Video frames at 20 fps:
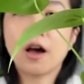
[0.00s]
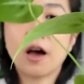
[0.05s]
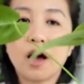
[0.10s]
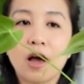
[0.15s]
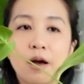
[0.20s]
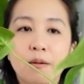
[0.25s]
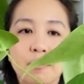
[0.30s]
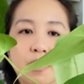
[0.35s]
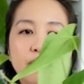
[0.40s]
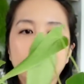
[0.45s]

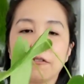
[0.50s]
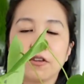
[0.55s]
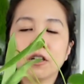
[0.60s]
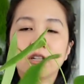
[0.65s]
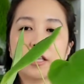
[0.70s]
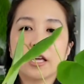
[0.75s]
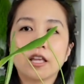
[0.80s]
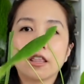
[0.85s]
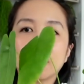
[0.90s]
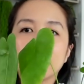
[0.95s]
I feel
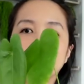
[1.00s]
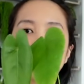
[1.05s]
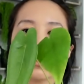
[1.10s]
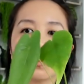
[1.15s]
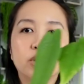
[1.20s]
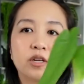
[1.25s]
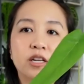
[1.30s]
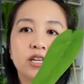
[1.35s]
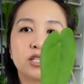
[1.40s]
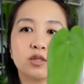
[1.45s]
like this
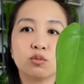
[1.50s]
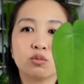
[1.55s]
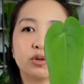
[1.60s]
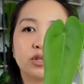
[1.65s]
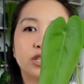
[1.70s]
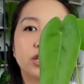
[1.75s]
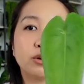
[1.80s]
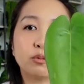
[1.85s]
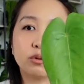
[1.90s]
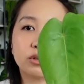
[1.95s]
one has
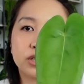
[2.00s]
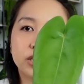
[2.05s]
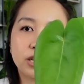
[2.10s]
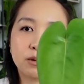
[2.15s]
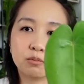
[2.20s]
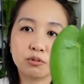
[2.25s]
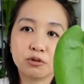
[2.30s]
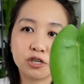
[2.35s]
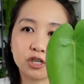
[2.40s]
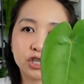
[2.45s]
really, really
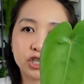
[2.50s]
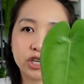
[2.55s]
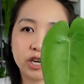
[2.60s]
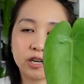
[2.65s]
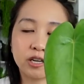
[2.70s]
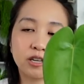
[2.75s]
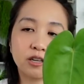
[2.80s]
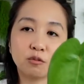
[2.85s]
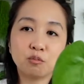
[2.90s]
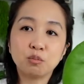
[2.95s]

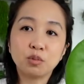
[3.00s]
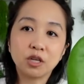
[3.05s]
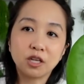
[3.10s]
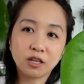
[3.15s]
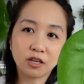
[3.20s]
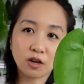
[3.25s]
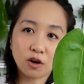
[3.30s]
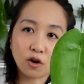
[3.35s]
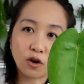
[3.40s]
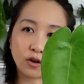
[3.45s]
appreciated
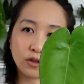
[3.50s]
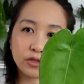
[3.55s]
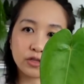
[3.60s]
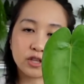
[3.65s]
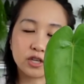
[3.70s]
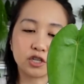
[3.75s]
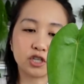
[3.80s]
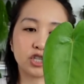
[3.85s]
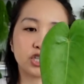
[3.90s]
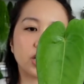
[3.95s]
being on
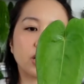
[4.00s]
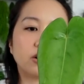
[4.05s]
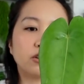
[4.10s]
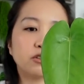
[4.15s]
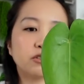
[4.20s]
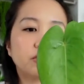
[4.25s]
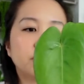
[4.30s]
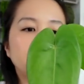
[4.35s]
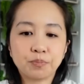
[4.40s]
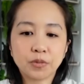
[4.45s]
this
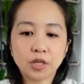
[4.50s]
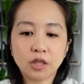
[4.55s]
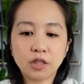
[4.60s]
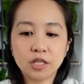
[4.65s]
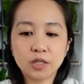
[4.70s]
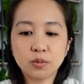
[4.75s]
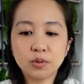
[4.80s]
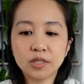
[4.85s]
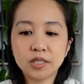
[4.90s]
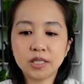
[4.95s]
shelf.
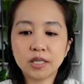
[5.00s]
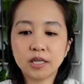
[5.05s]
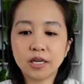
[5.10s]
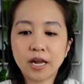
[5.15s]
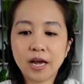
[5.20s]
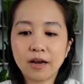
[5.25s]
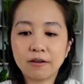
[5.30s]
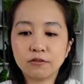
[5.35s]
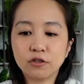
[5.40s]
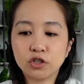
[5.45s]
This one didn't
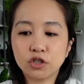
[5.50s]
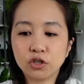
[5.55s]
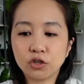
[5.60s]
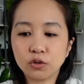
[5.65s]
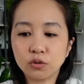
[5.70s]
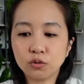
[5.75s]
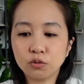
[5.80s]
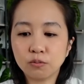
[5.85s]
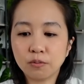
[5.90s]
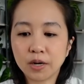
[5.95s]
have
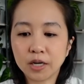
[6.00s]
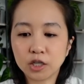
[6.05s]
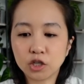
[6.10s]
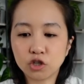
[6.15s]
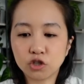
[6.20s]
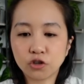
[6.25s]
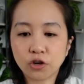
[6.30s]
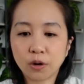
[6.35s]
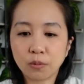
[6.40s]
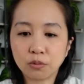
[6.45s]
too much
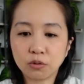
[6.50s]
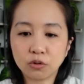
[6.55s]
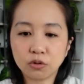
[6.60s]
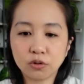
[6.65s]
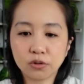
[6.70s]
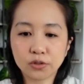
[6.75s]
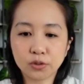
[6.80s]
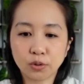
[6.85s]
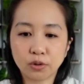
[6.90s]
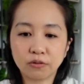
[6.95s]

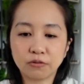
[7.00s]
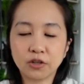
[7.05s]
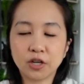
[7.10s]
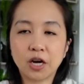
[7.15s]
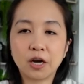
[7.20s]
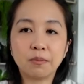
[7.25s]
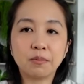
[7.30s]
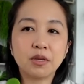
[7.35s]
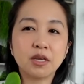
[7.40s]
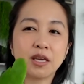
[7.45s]
trouble sort of
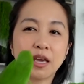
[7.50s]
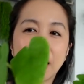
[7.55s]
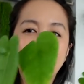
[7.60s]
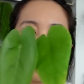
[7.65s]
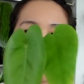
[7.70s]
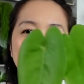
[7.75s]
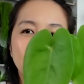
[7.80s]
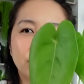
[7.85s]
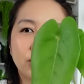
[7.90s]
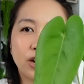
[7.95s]
coming
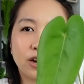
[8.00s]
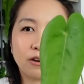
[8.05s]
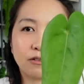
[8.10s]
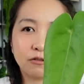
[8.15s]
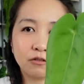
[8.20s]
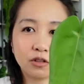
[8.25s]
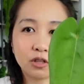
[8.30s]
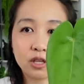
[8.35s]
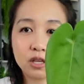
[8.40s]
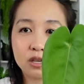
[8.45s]
out
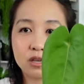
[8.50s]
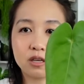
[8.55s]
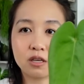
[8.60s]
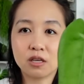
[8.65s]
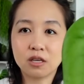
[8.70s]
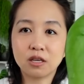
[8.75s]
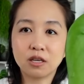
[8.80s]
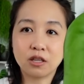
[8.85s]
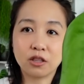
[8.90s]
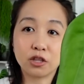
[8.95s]
of
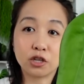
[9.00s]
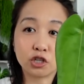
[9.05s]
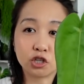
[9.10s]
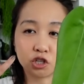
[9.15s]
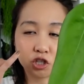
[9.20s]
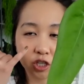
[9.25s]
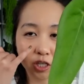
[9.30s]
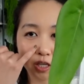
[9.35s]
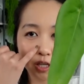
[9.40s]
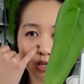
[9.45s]
the
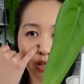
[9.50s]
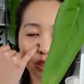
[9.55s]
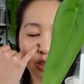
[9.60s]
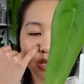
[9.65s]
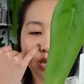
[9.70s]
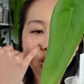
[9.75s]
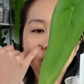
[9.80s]
sheath,